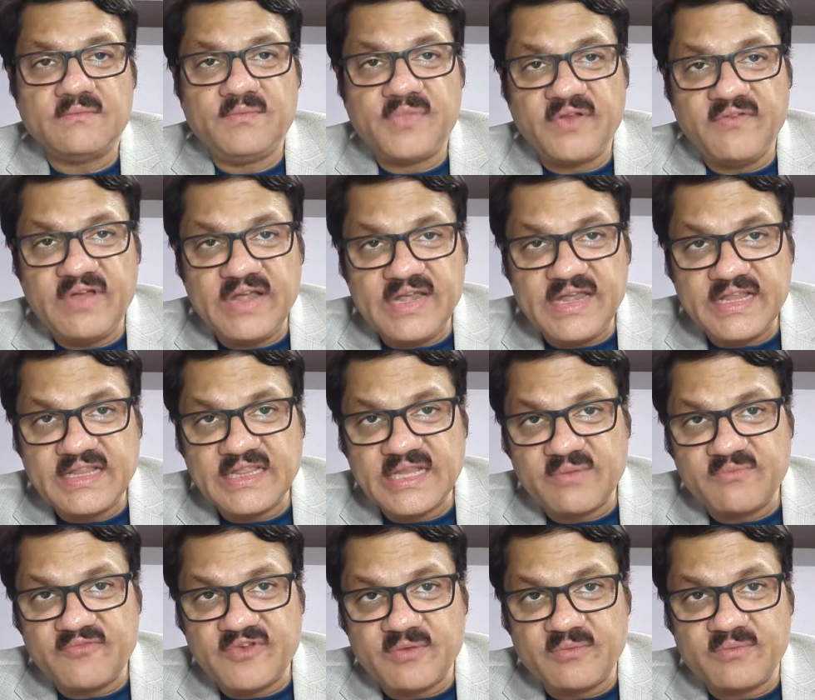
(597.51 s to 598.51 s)
preventing
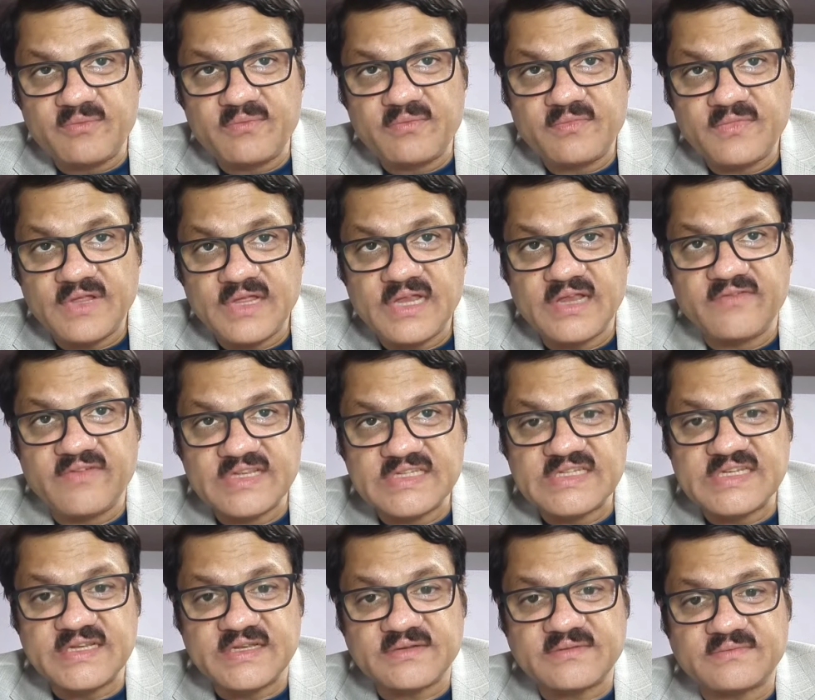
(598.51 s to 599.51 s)
them from
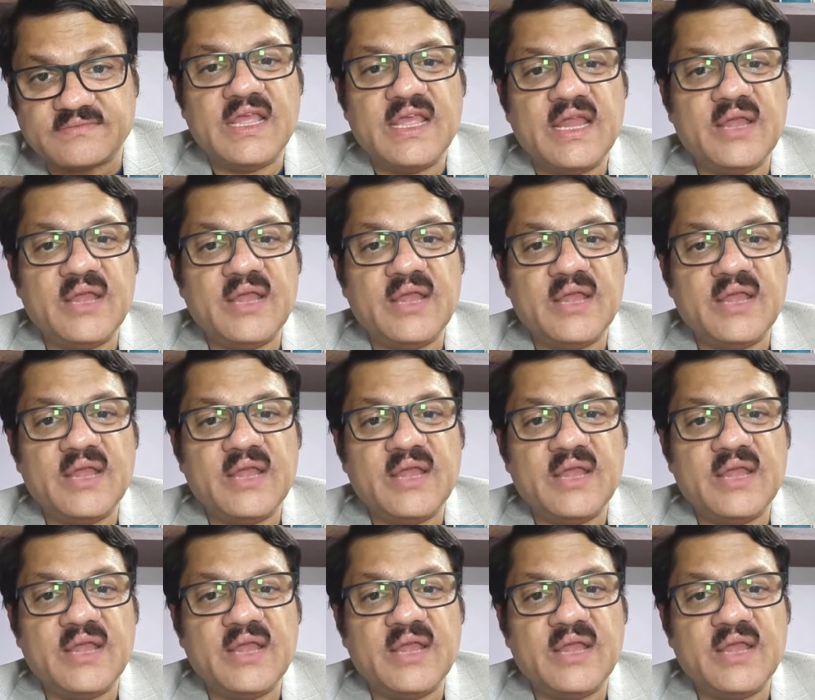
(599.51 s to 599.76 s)
investing.